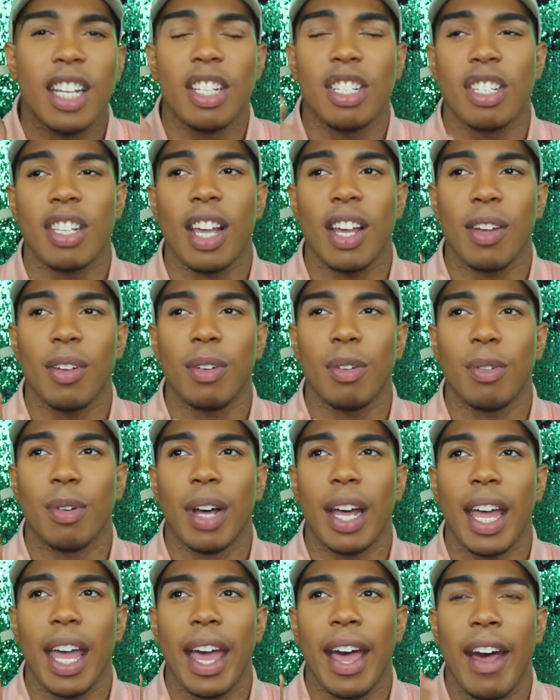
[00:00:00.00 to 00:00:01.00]

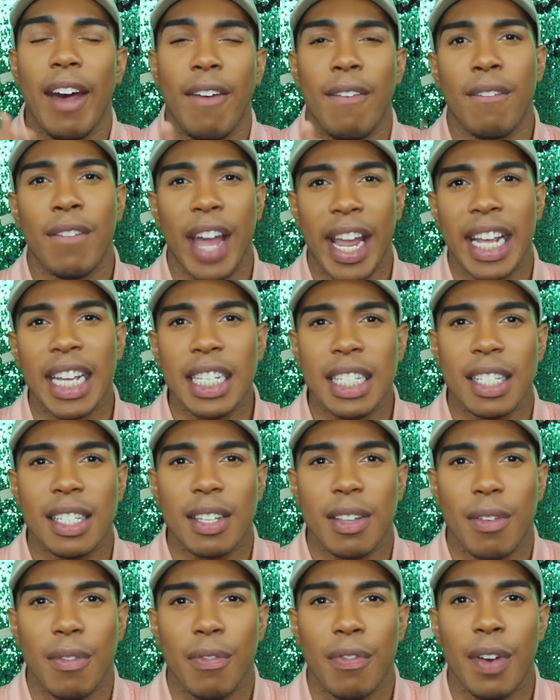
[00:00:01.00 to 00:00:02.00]
So
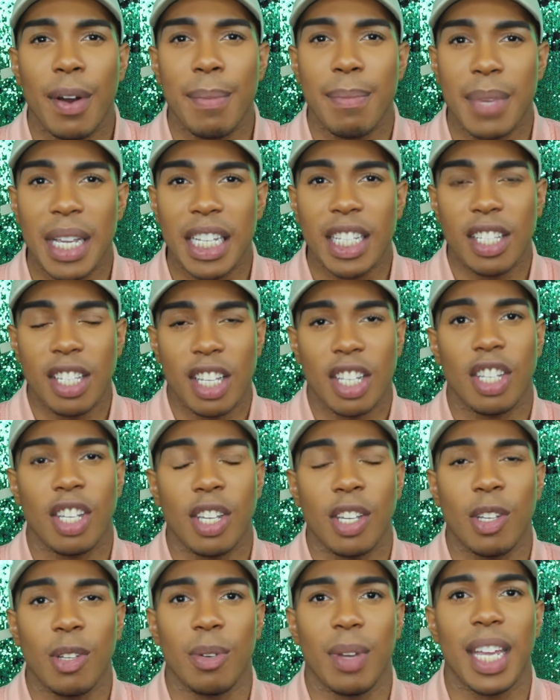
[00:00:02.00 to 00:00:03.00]
advice from me to
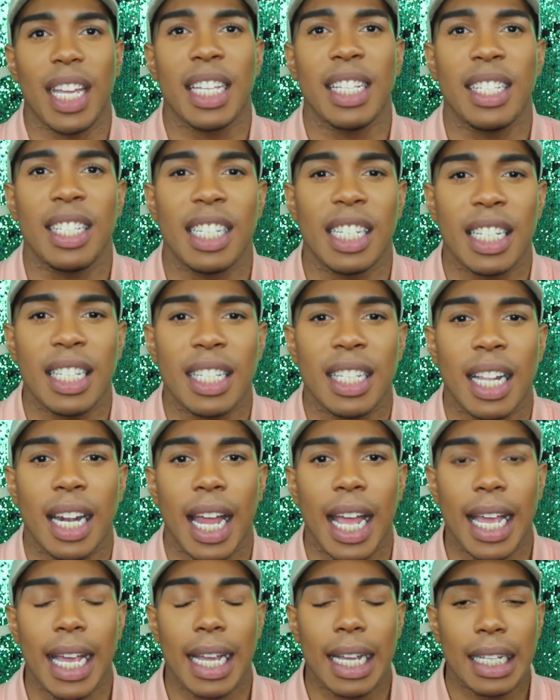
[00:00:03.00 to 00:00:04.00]
you is just to,
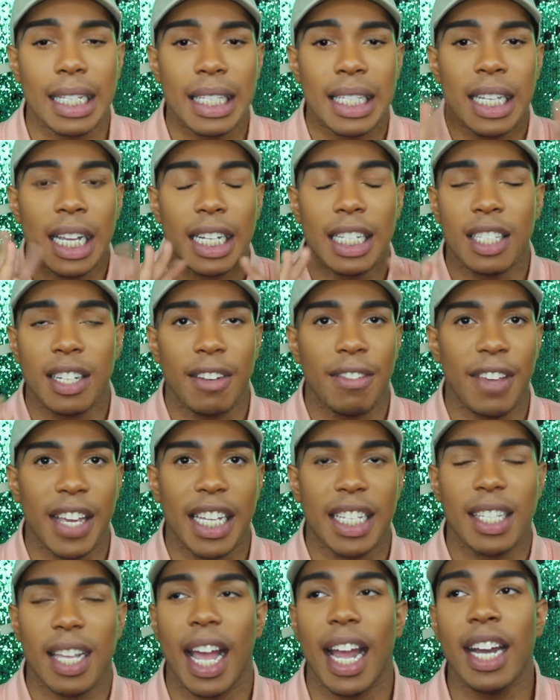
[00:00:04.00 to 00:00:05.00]
like, touch your
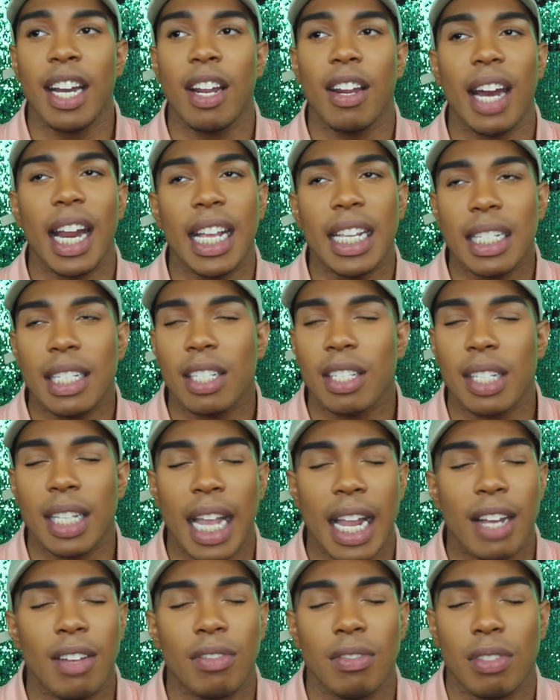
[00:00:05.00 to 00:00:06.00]
face. I know that
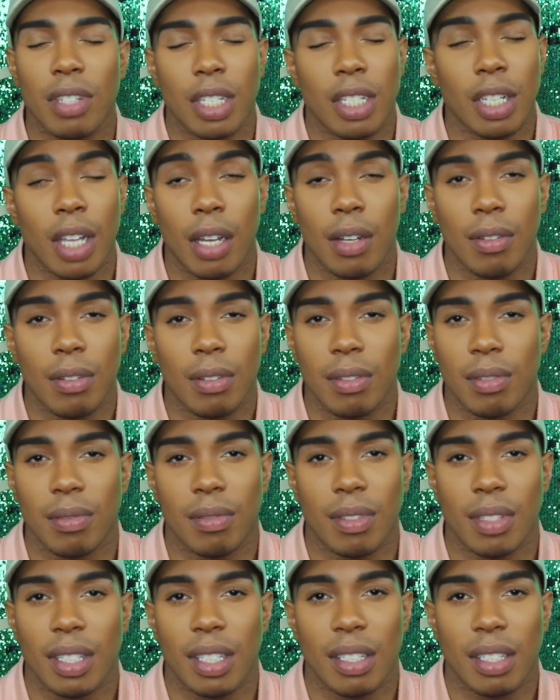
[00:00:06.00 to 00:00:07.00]
sounds so
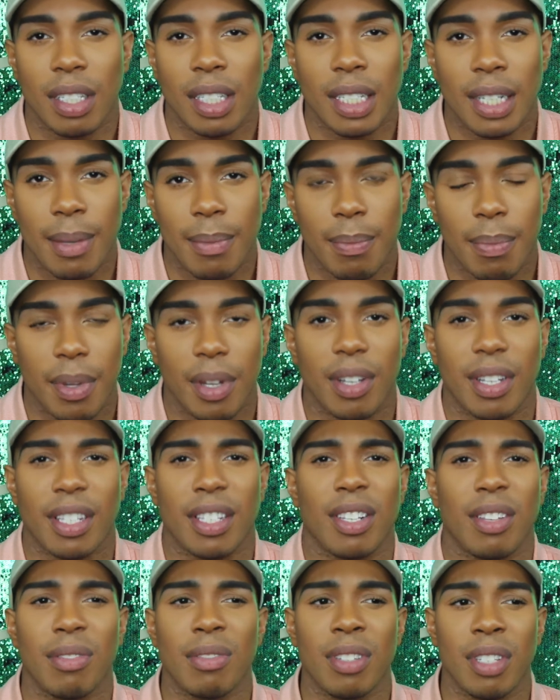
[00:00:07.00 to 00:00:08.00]
simple and
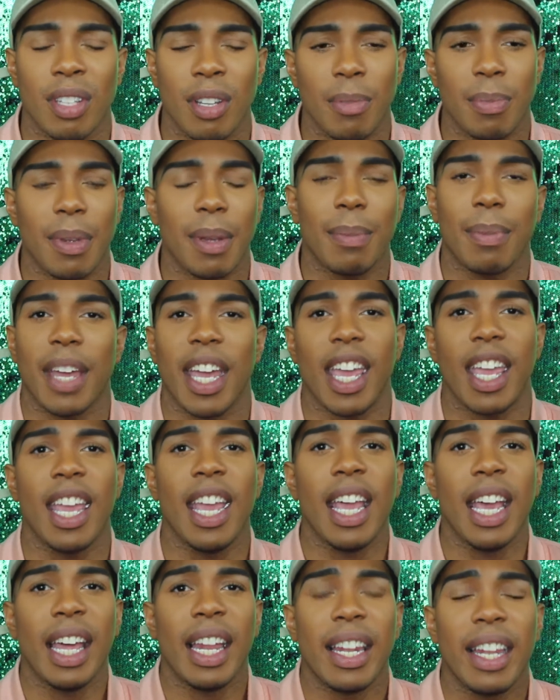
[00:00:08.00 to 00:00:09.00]
so stupid, but
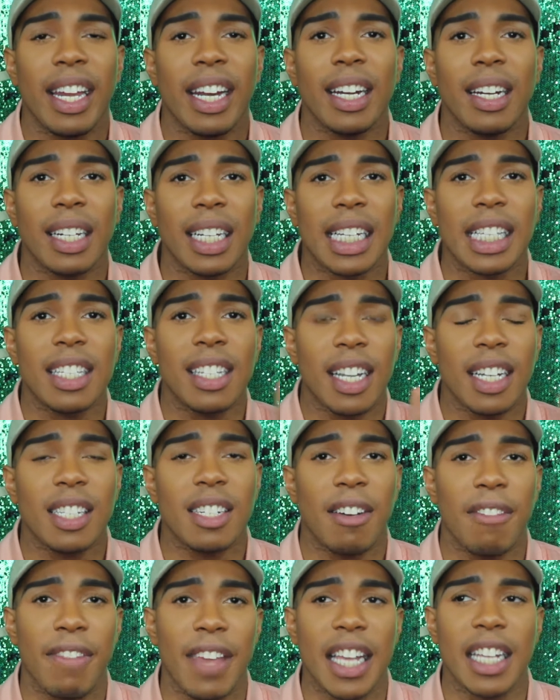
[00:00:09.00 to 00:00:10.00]
literally touch
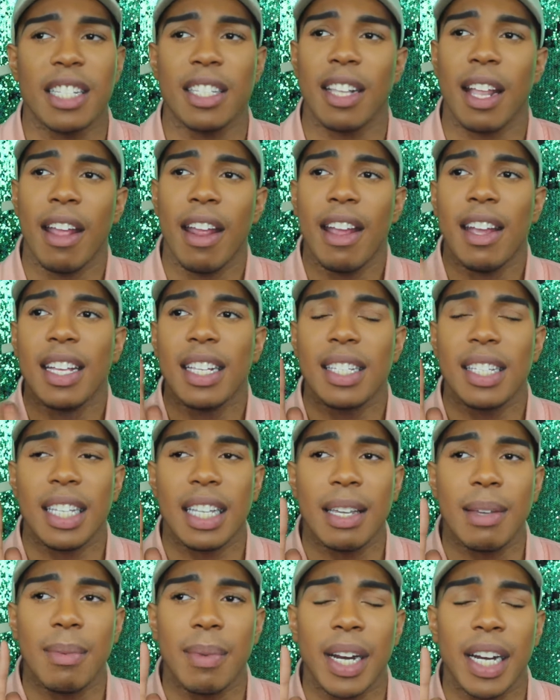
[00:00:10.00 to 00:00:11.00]
your face,
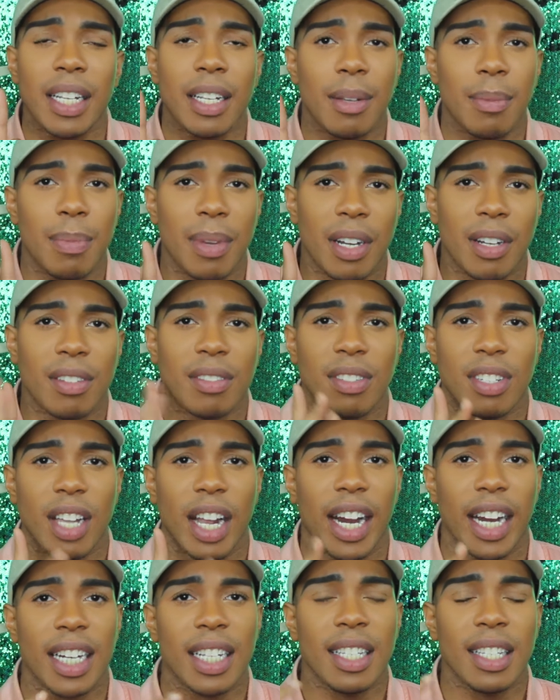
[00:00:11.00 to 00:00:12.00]
see where your bones
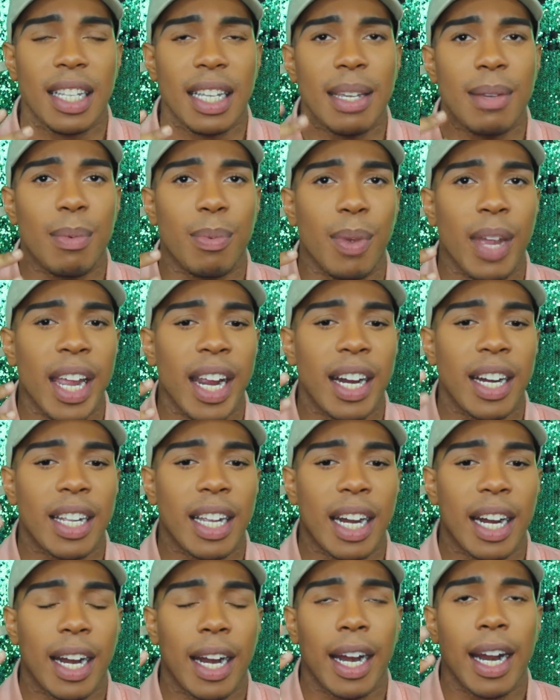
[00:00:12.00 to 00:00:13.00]
are, see where
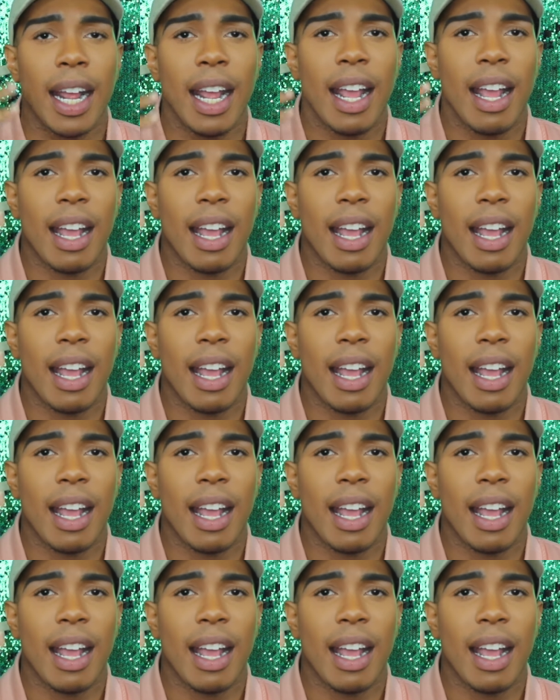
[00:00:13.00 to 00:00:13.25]
your